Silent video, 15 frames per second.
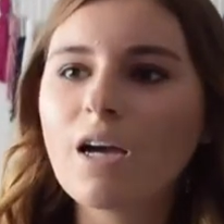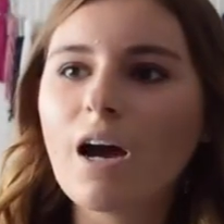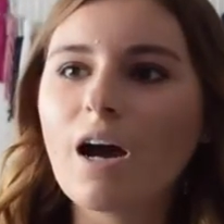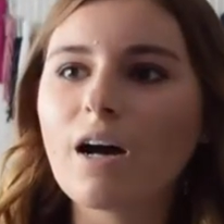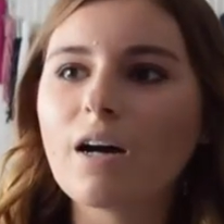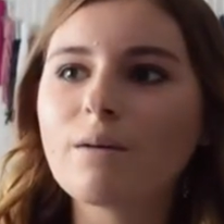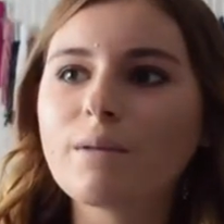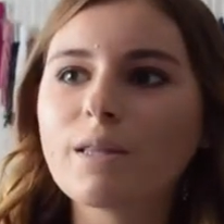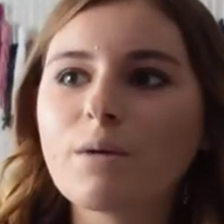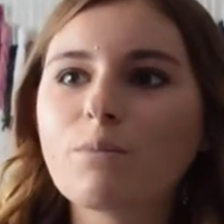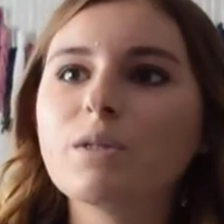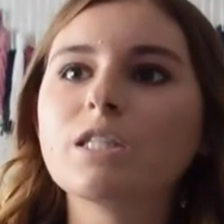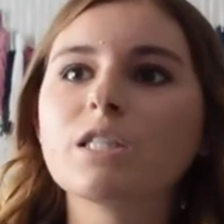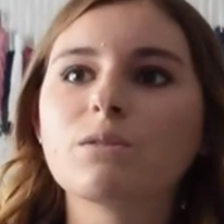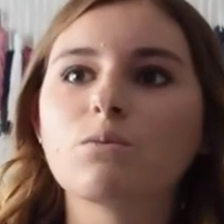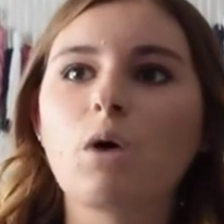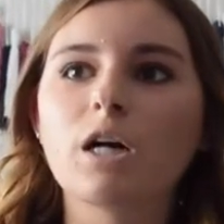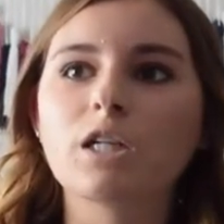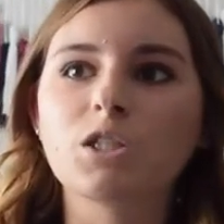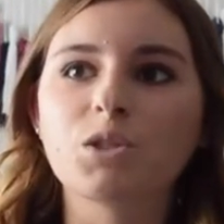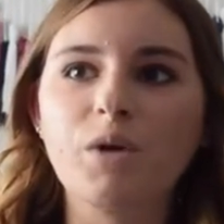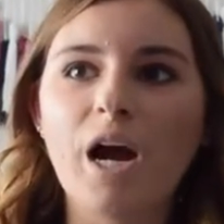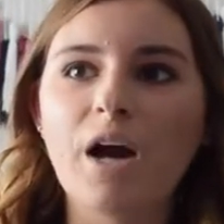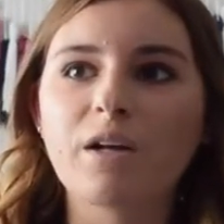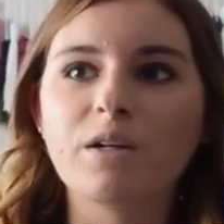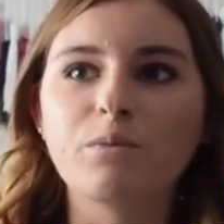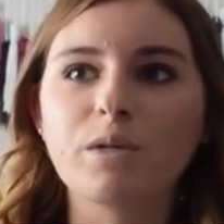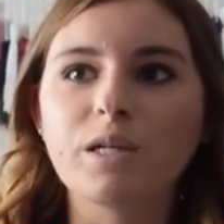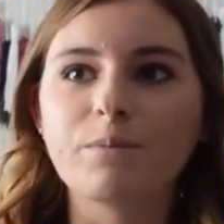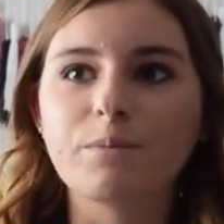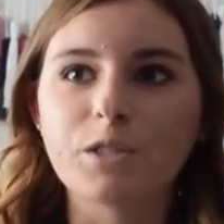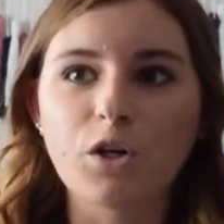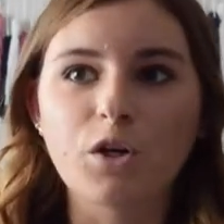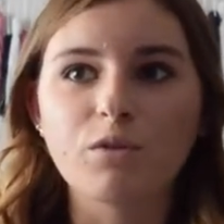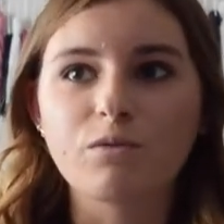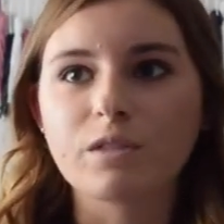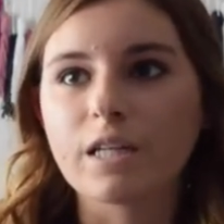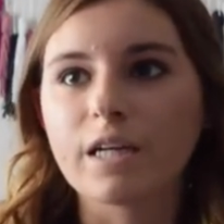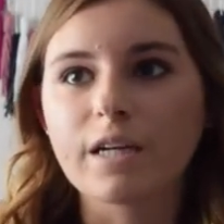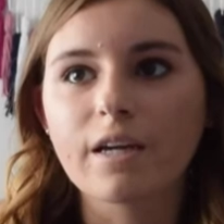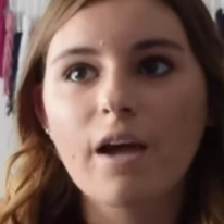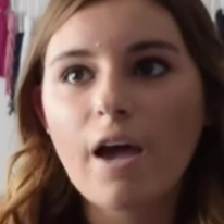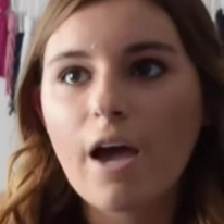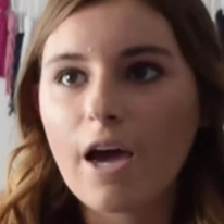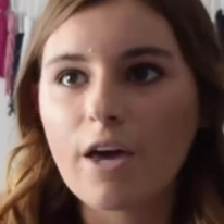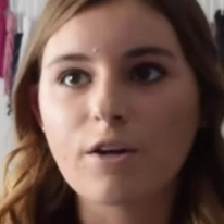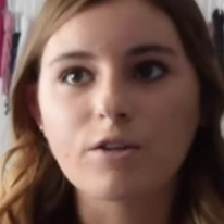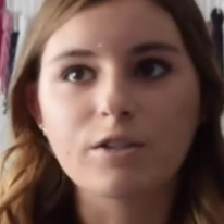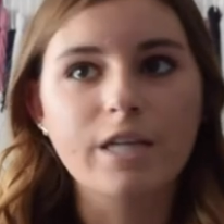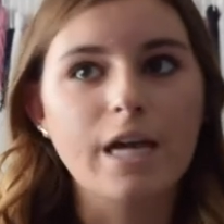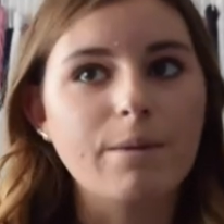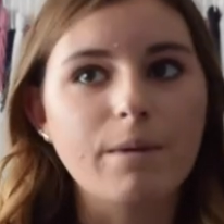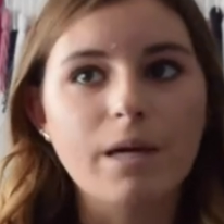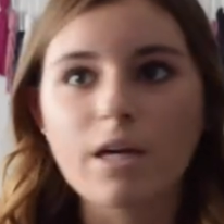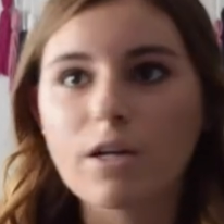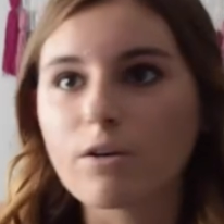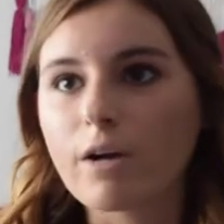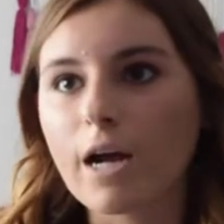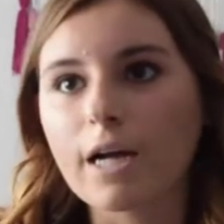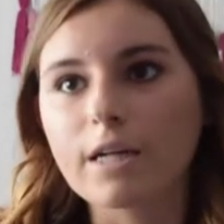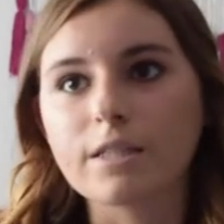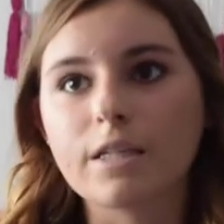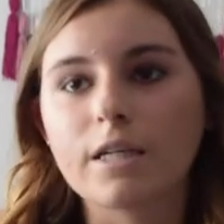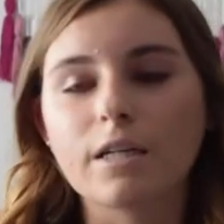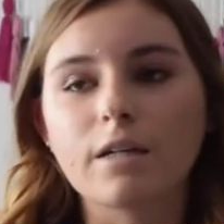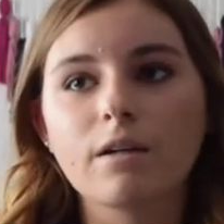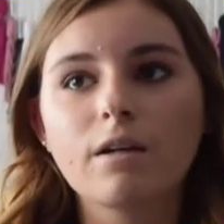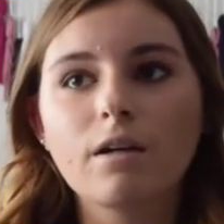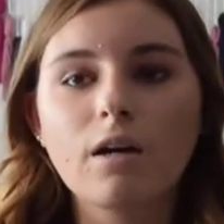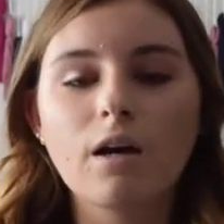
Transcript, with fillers: And then we just walked around and we observed, like, entertainment interacting,